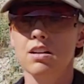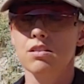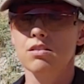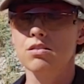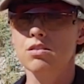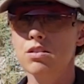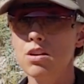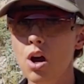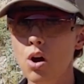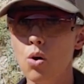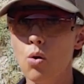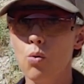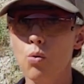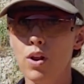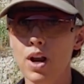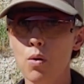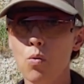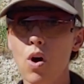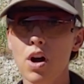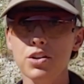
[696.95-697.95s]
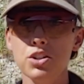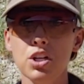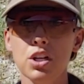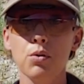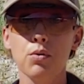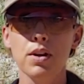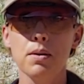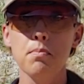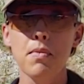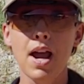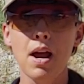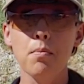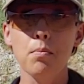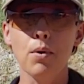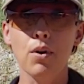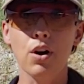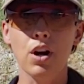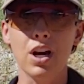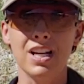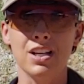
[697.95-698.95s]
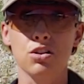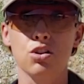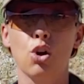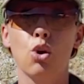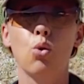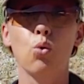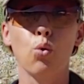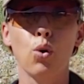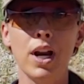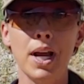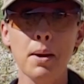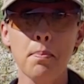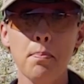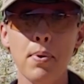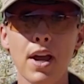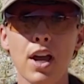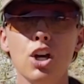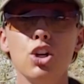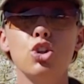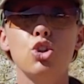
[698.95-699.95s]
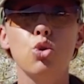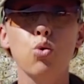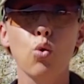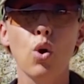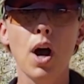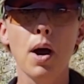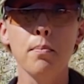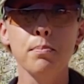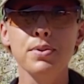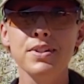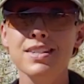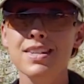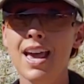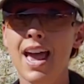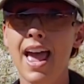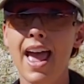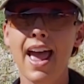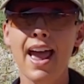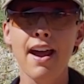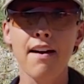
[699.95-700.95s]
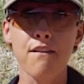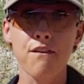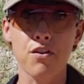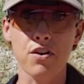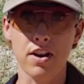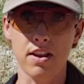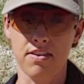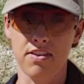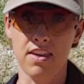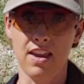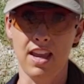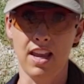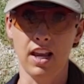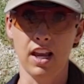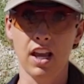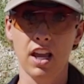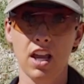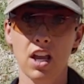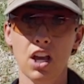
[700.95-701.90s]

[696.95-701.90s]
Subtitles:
So what I want you to remember is grip trumps everything.